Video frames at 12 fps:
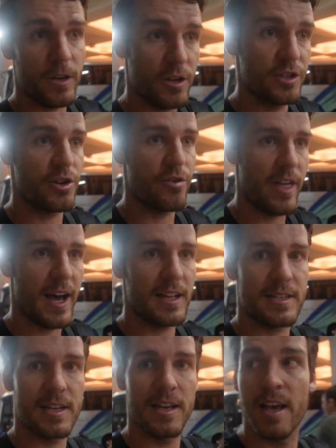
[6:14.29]
you can do
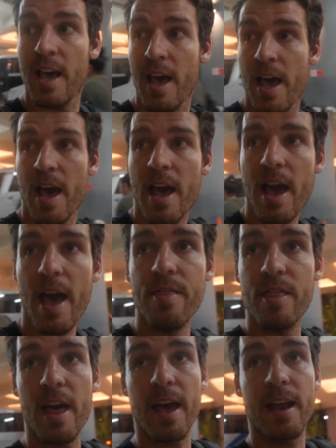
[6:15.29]
that.
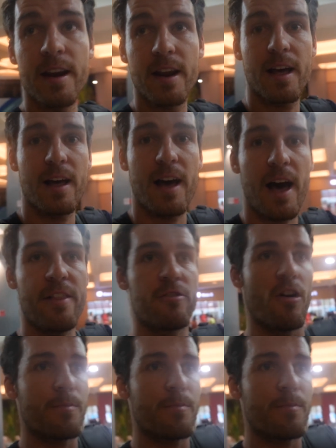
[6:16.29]
And then other